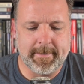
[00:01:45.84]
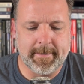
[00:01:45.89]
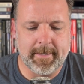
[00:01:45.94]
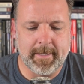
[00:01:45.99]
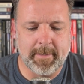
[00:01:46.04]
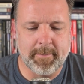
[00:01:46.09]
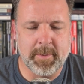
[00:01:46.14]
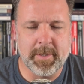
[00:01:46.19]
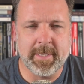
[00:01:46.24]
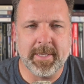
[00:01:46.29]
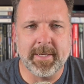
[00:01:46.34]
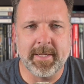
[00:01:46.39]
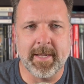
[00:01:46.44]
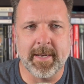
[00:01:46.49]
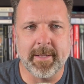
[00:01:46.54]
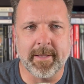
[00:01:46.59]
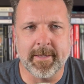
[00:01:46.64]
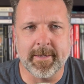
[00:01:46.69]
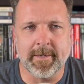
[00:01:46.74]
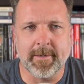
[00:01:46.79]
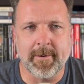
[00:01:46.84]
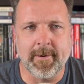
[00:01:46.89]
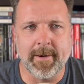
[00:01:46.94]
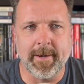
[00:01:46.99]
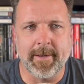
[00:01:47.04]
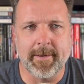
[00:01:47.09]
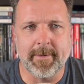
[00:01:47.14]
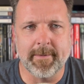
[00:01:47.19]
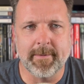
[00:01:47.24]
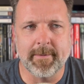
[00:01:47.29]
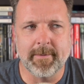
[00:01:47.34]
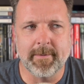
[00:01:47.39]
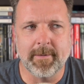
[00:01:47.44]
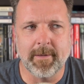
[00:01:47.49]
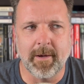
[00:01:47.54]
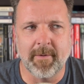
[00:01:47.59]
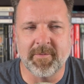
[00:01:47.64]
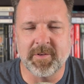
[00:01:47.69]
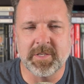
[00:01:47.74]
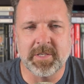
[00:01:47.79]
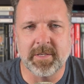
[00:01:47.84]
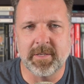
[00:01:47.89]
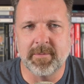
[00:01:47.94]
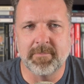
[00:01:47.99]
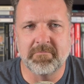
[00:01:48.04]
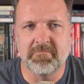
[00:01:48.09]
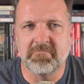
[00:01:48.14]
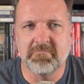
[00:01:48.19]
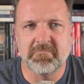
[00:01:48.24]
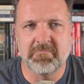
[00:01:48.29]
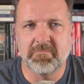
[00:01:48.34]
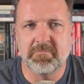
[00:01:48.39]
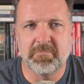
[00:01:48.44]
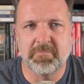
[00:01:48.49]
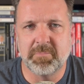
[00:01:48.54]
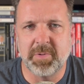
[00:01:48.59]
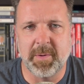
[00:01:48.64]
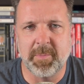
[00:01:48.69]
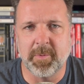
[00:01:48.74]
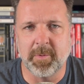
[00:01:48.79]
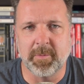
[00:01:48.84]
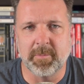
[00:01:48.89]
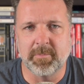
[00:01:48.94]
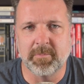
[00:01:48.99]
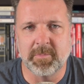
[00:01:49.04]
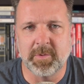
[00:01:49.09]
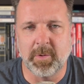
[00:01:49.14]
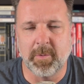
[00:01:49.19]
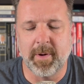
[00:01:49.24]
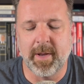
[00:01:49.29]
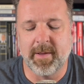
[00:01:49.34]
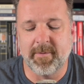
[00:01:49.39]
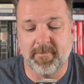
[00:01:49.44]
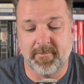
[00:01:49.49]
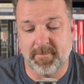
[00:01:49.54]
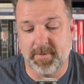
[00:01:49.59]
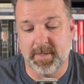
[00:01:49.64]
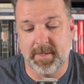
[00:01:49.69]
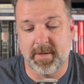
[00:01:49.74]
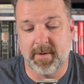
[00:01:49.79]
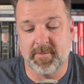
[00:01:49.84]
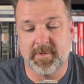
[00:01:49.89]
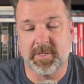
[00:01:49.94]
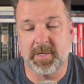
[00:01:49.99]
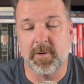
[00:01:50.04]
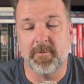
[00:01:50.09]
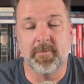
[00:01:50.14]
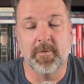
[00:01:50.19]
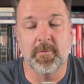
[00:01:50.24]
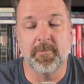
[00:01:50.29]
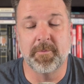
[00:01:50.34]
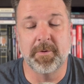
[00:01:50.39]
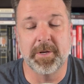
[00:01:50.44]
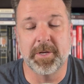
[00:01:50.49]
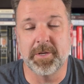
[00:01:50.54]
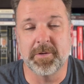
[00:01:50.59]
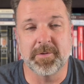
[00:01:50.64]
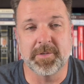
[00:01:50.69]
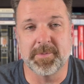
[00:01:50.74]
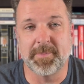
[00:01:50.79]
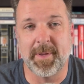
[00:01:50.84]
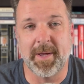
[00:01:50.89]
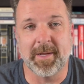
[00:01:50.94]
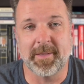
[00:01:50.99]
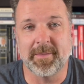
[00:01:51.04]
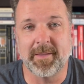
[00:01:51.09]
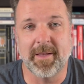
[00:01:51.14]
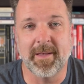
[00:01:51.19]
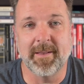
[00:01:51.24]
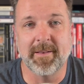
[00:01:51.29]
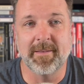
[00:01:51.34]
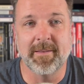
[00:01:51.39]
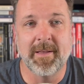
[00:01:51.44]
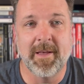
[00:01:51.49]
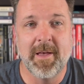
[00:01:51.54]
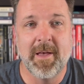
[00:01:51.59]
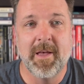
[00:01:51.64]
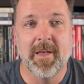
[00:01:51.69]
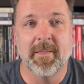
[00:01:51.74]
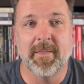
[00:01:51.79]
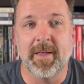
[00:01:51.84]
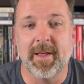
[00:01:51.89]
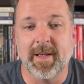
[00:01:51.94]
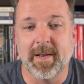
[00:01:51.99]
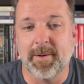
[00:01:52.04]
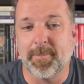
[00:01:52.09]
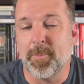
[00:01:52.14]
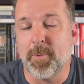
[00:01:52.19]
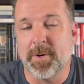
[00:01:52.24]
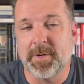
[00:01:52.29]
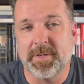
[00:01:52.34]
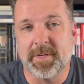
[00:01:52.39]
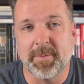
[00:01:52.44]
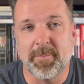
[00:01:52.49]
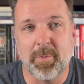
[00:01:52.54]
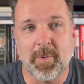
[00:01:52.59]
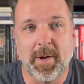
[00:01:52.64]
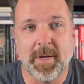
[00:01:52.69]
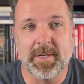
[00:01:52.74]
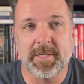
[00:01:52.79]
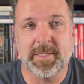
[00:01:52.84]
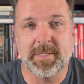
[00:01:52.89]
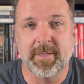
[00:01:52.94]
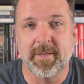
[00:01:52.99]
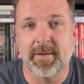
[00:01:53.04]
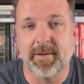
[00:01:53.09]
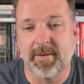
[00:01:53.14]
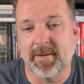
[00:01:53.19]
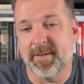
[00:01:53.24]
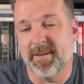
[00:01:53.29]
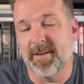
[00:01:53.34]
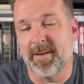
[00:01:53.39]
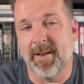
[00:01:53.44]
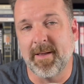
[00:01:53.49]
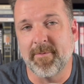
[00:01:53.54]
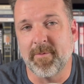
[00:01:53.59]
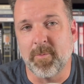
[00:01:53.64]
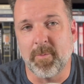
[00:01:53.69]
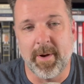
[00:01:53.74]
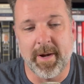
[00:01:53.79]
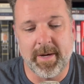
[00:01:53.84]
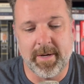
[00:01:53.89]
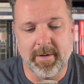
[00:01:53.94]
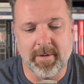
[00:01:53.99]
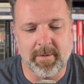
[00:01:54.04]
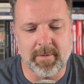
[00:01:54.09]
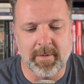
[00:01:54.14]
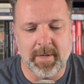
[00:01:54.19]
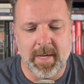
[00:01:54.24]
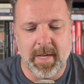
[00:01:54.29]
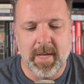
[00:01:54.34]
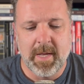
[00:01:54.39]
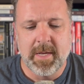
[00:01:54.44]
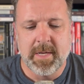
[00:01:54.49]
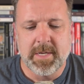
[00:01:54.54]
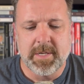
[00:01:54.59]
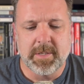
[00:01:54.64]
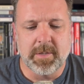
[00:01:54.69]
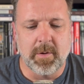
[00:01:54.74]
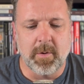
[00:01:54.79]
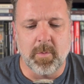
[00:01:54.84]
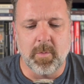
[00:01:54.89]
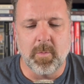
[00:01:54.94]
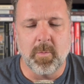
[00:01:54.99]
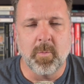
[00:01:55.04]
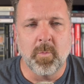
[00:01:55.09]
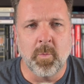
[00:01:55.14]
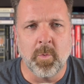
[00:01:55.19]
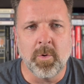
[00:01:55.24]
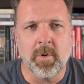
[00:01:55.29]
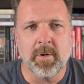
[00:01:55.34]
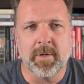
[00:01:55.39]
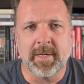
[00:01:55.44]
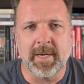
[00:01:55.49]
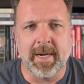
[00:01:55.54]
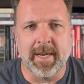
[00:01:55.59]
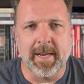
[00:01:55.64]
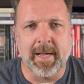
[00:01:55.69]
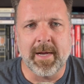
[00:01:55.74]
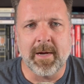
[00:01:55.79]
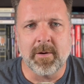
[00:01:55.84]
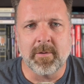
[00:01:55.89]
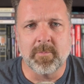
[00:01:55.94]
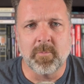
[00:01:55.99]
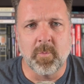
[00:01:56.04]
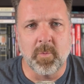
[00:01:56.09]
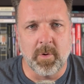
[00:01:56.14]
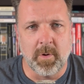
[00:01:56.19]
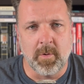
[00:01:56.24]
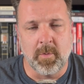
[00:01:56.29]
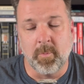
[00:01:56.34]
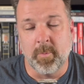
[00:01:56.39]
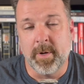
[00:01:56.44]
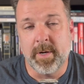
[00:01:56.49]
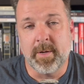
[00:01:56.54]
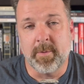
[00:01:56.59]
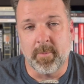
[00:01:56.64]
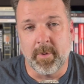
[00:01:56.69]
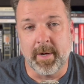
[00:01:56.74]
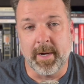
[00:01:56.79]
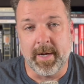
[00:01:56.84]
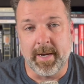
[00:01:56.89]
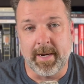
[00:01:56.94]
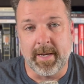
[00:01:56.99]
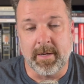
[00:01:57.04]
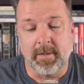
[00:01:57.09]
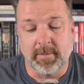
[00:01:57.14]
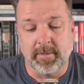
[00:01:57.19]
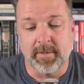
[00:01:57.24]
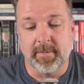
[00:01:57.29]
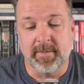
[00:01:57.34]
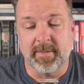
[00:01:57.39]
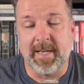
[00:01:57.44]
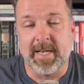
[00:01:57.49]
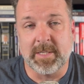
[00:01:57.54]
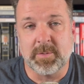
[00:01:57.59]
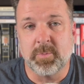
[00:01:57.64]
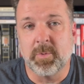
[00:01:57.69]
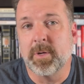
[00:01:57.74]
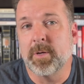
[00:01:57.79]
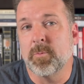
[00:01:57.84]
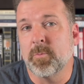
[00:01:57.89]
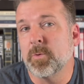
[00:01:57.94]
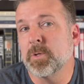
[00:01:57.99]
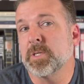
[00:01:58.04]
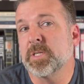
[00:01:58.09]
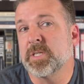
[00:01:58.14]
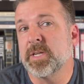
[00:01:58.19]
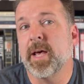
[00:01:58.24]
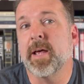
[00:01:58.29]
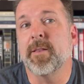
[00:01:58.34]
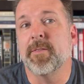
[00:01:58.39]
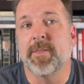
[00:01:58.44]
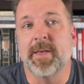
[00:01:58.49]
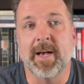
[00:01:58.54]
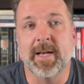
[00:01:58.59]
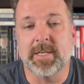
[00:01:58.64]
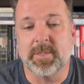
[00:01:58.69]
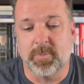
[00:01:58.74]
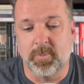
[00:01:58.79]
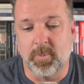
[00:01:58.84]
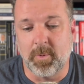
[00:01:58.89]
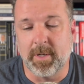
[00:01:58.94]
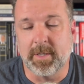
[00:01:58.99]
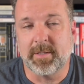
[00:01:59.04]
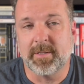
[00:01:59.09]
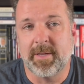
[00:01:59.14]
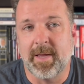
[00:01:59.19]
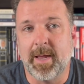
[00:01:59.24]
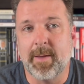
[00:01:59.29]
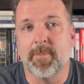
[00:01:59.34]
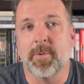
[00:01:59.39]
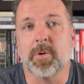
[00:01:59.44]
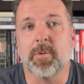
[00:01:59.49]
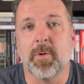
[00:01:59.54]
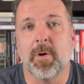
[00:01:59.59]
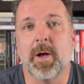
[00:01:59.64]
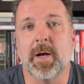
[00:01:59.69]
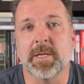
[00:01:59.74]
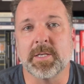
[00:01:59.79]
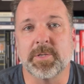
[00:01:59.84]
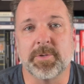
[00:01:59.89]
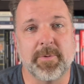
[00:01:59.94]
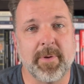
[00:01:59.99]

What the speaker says: I'm looking at it like, all right, obviously people didn't have cell phone videos back then. They had a printing press. They didn't have the radio. So word got out, or when it got out, that's what was said. That's what came across. You